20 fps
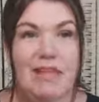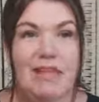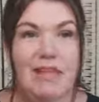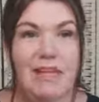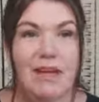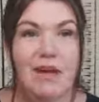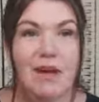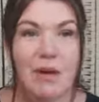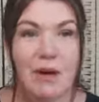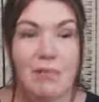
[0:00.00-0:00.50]

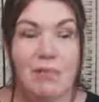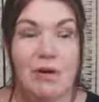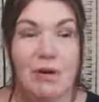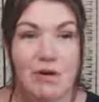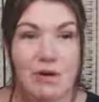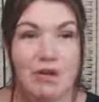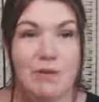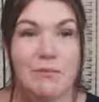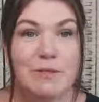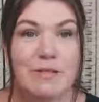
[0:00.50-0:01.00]

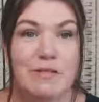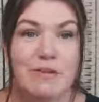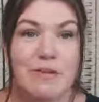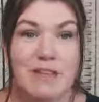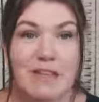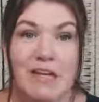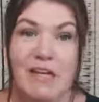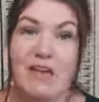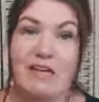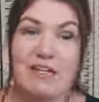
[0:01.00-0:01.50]
not going to be doing
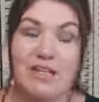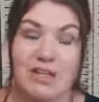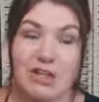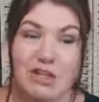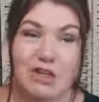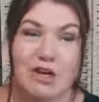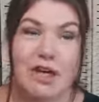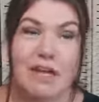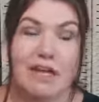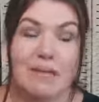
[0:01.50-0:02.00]
the lighter
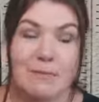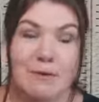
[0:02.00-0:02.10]
training,